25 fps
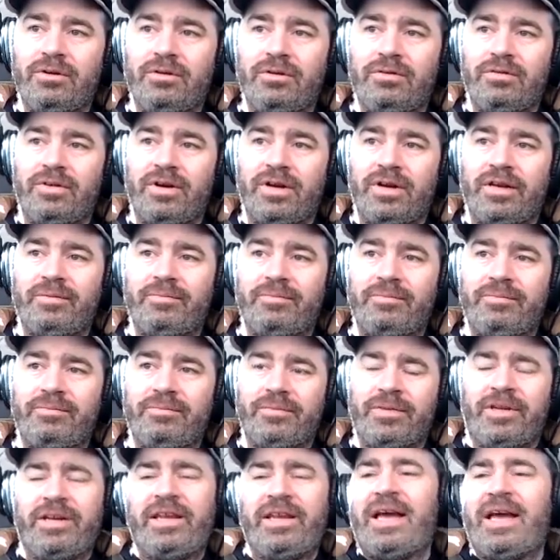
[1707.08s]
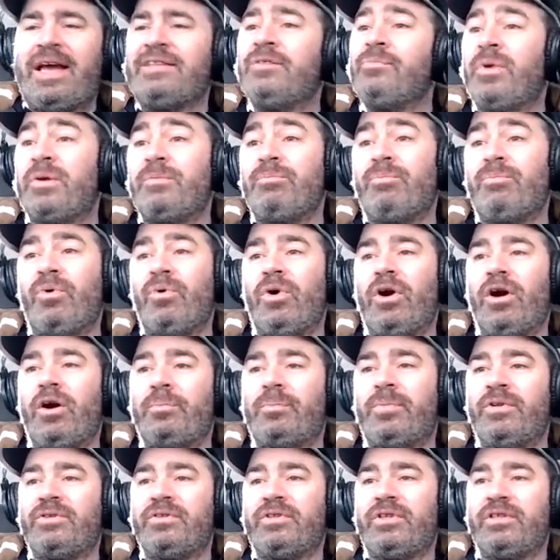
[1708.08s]
right, and it hasn't been brought
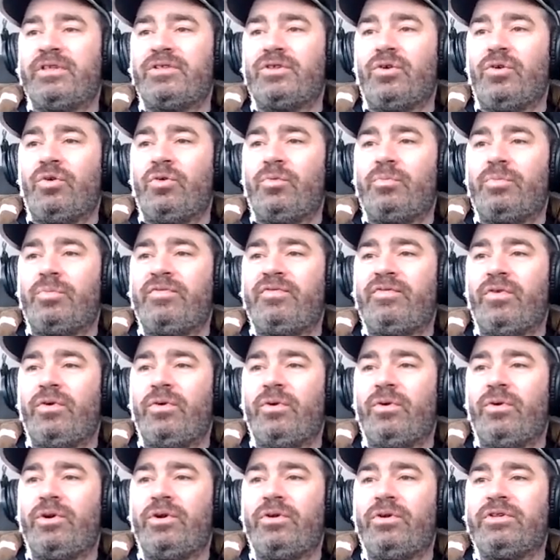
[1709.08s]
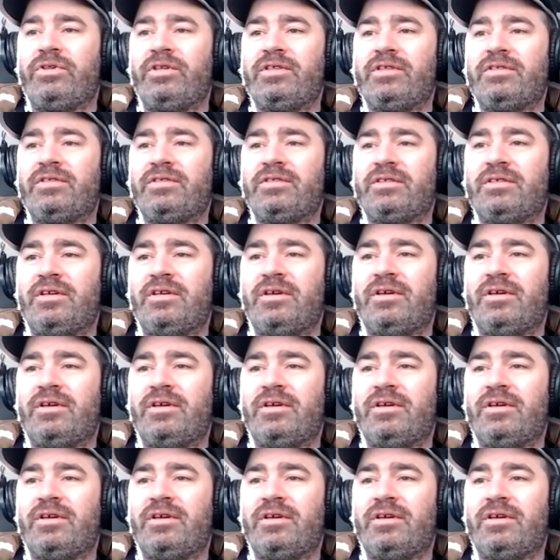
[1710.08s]
up on Discord before. Not this.